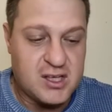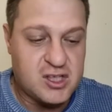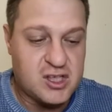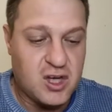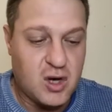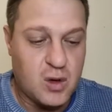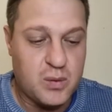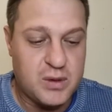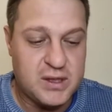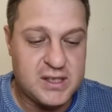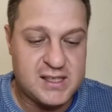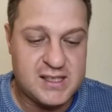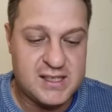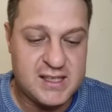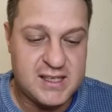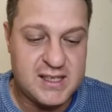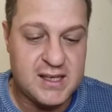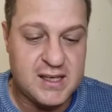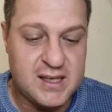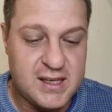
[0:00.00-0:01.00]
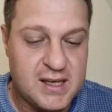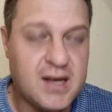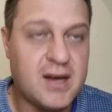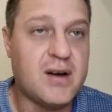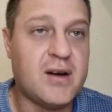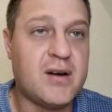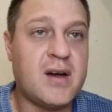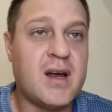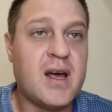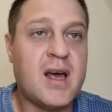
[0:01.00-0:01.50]
So we see
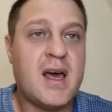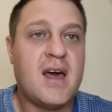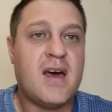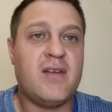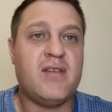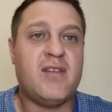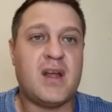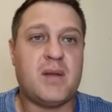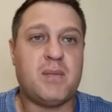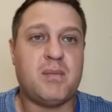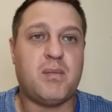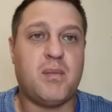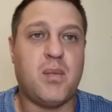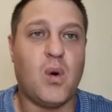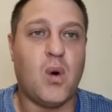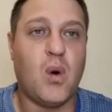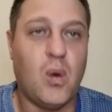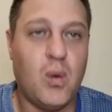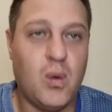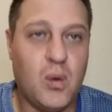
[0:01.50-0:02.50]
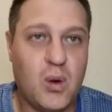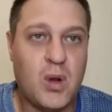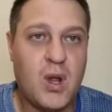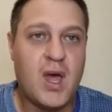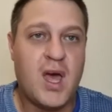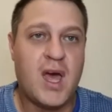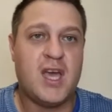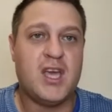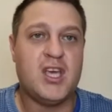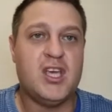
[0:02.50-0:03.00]
here that Paul
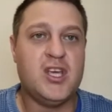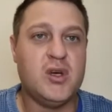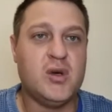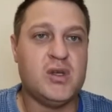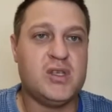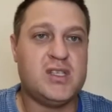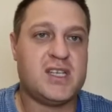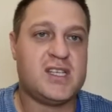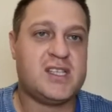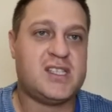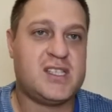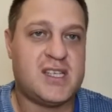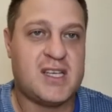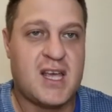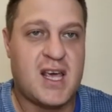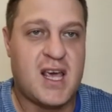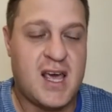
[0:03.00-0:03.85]
uses